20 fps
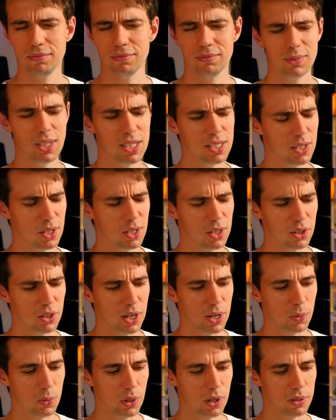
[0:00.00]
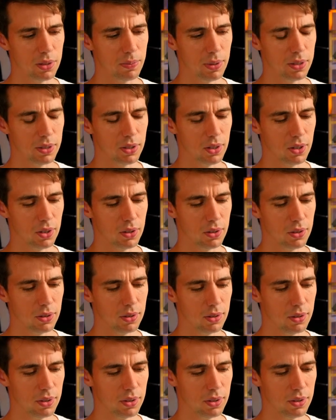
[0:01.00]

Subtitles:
That's not the right word, but no.